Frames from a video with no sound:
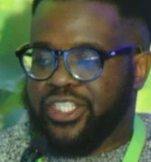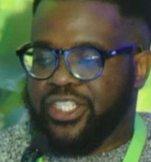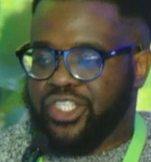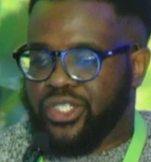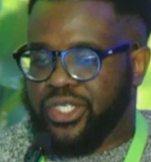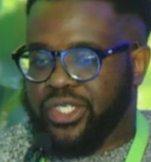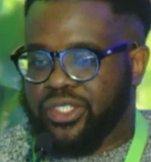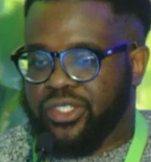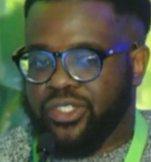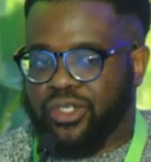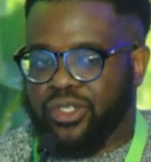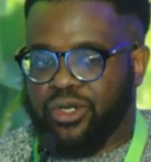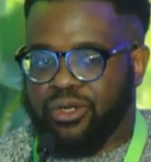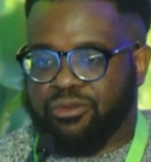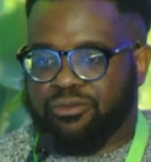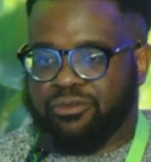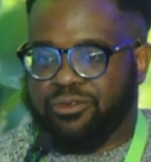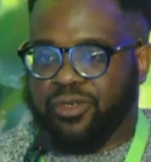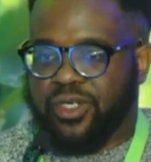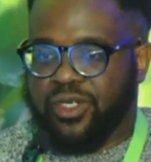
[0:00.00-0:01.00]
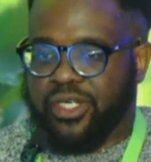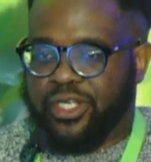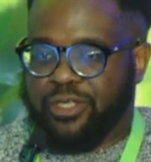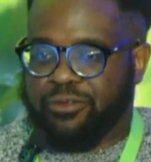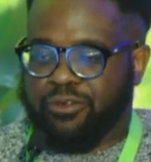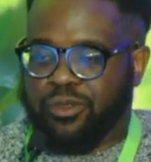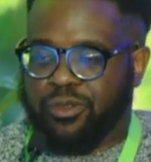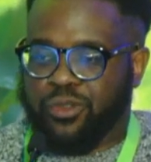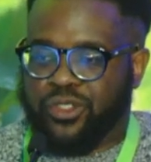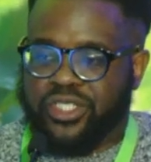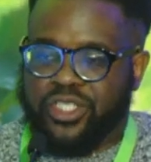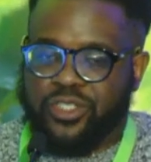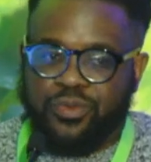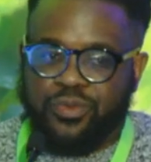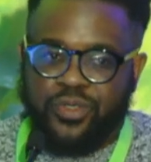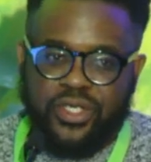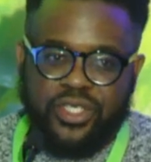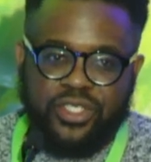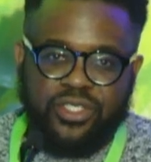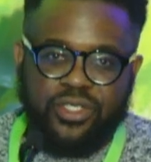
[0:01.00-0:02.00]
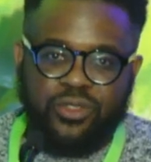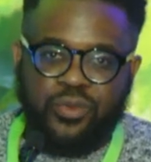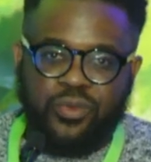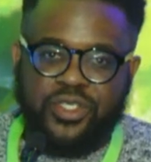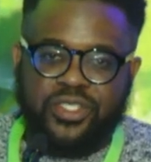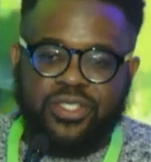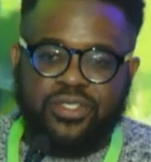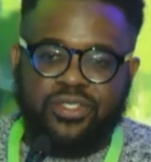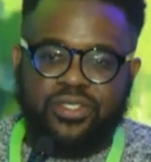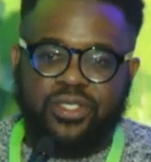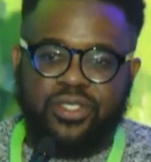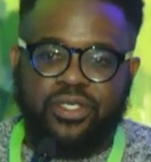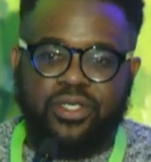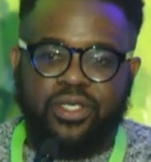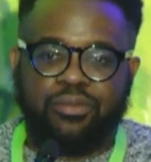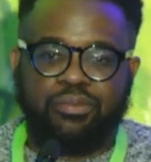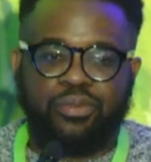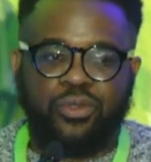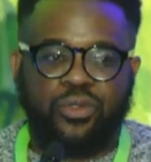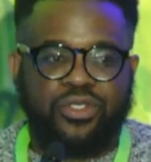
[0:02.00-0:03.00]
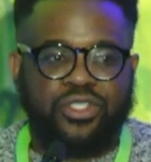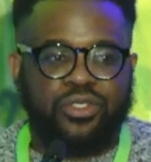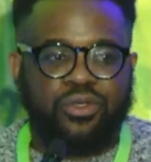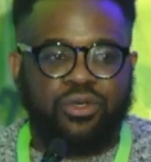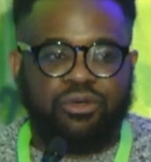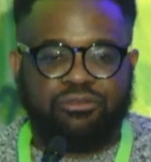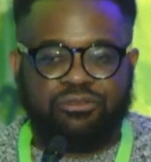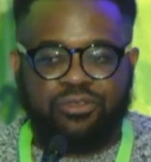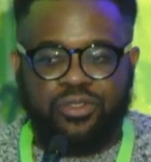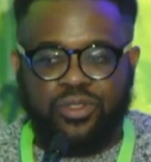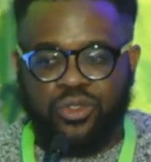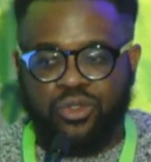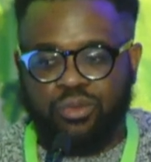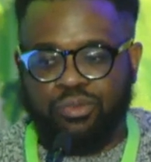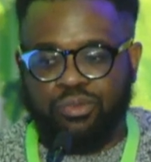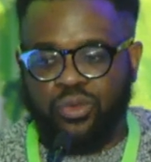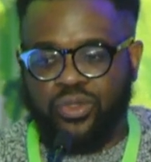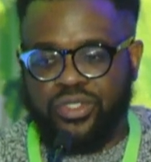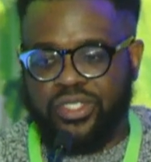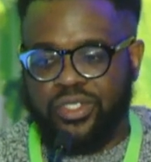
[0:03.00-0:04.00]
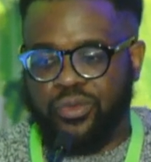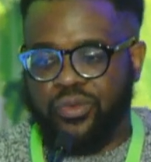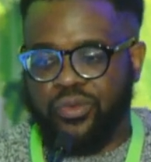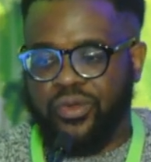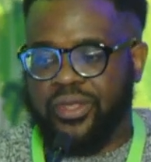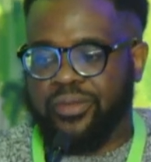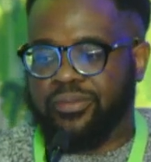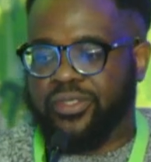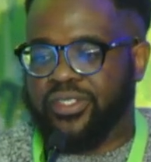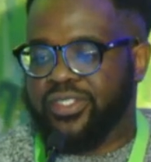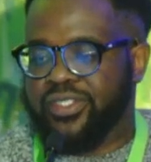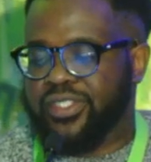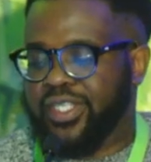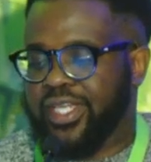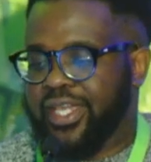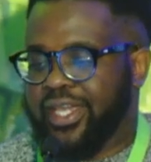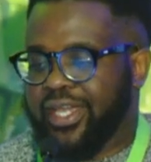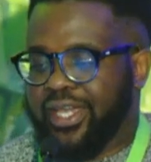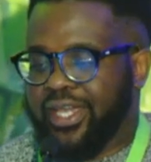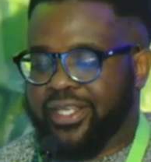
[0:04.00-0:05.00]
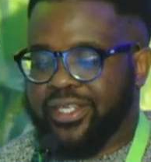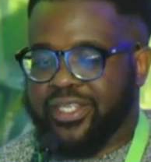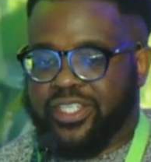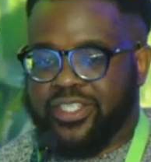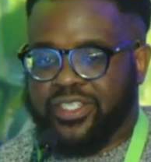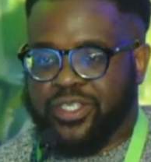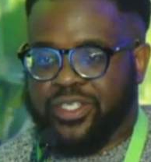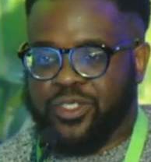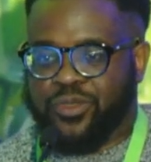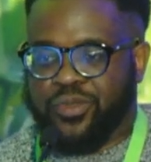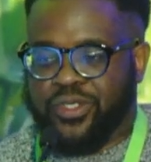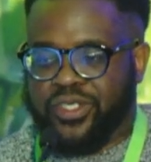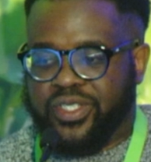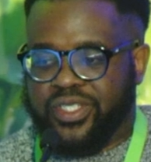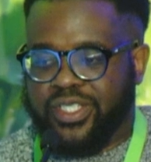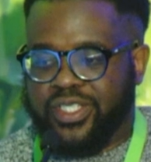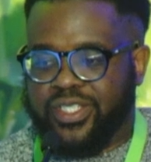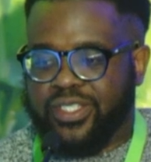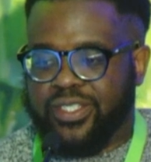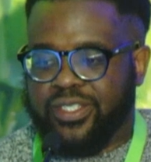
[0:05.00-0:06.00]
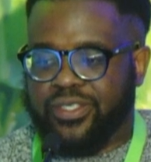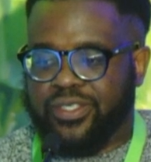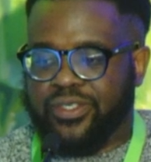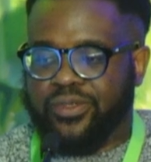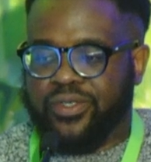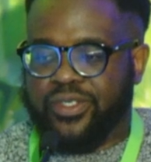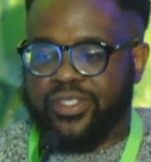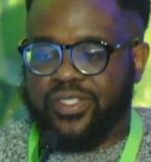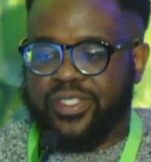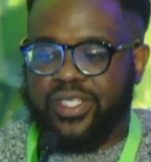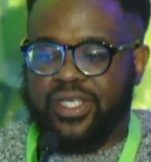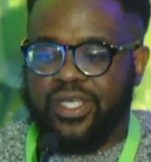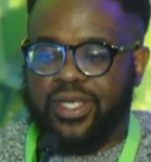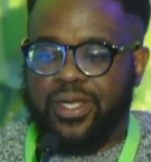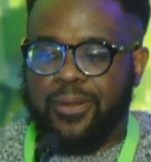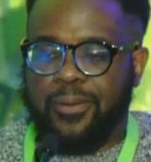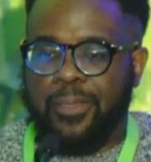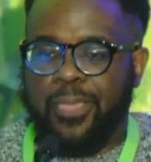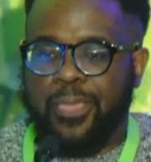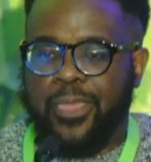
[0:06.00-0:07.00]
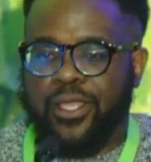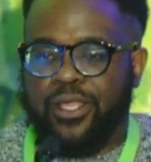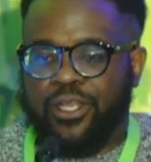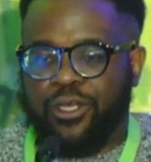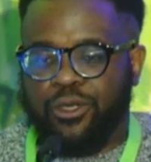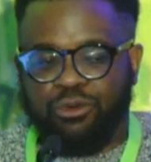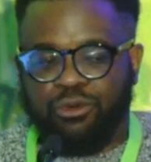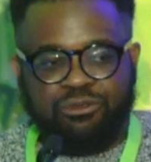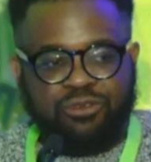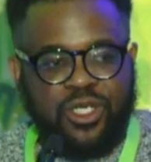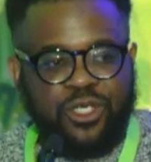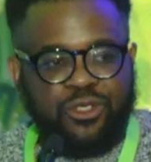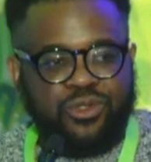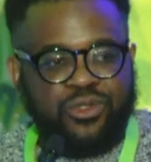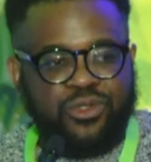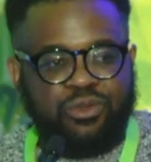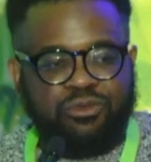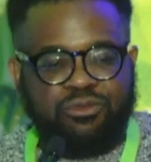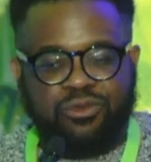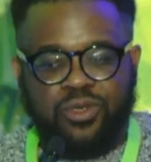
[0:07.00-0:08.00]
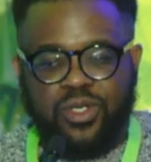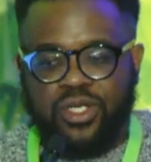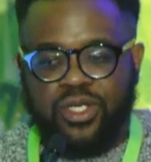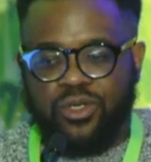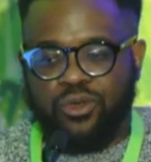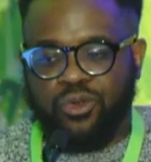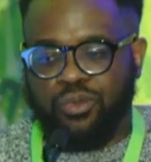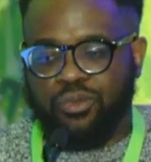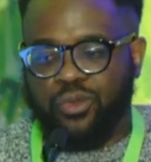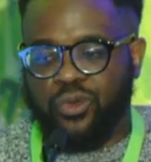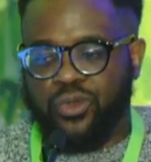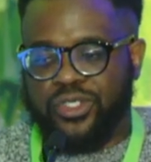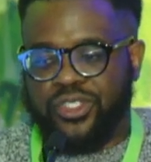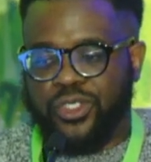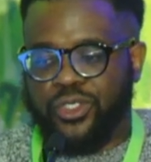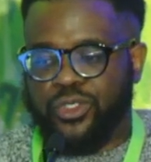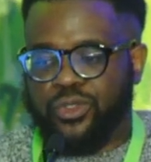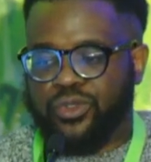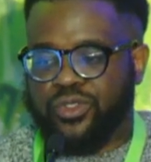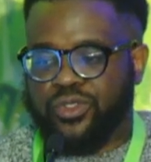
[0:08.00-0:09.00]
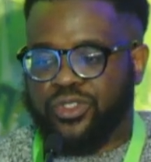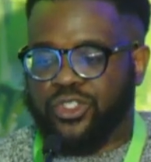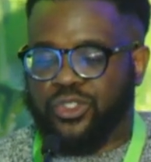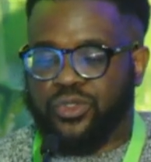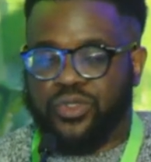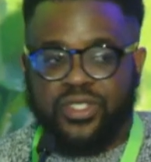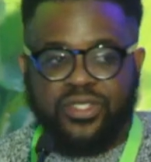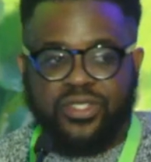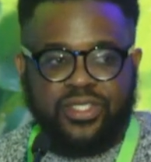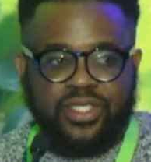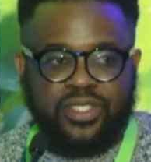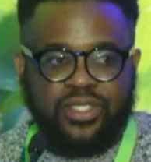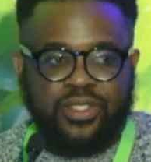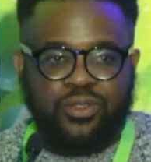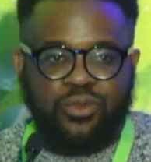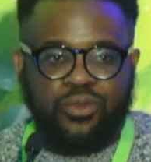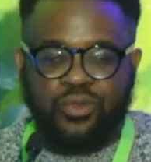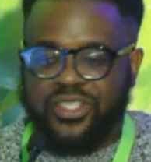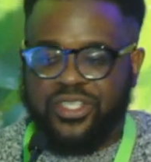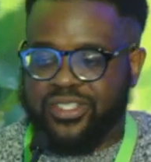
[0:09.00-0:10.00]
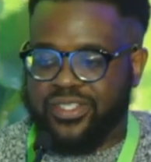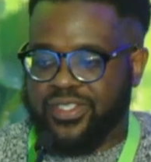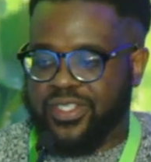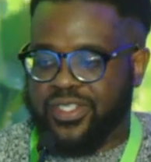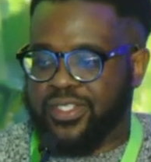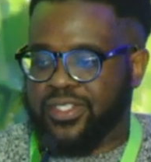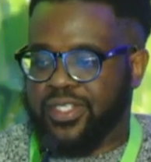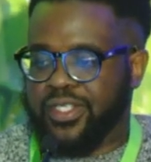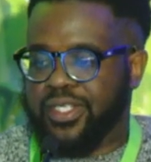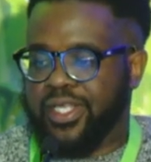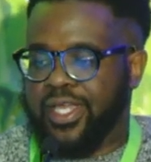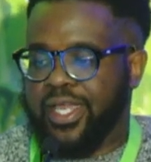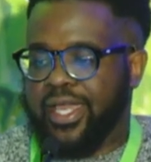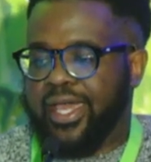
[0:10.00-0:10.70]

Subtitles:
change of evapotranspiration, which is a proxy of the crop water requirements. And as expected, there was low values of crop water use during the winter season,